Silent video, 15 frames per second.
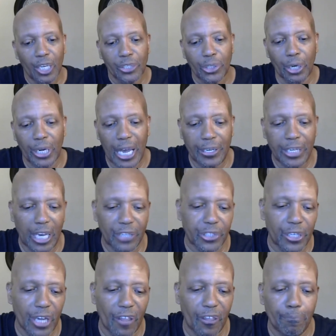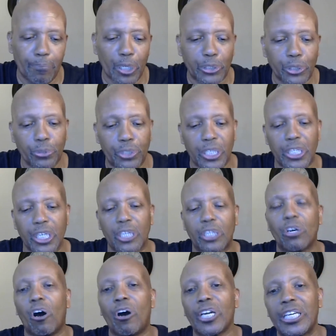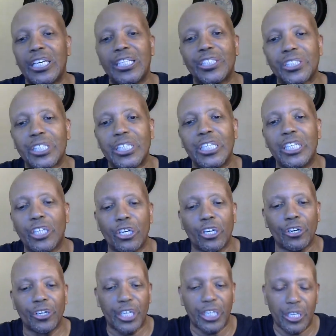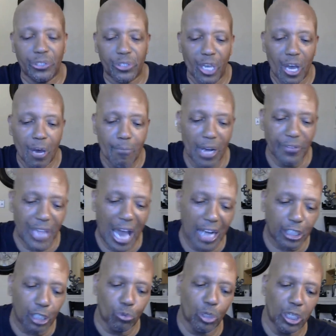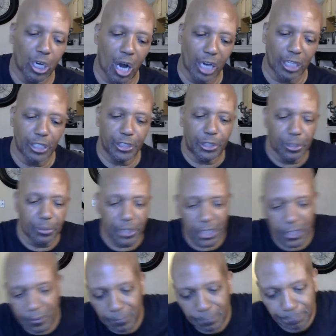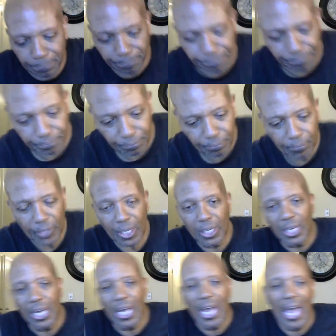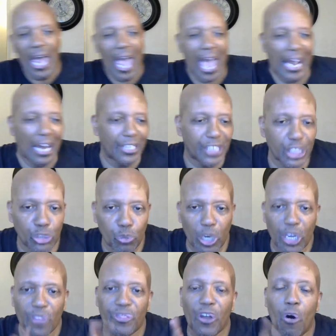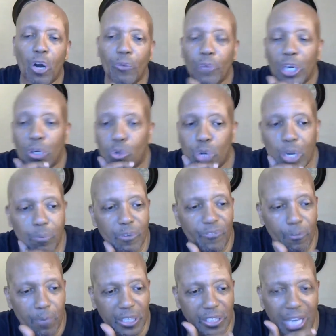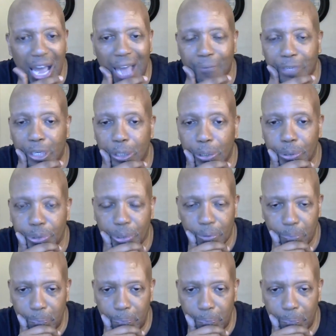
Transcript: so then there's another book you can get called His Need, Her Needs by Dr. Willa Harley Jr. And I just want to throw in real quick before my time goes,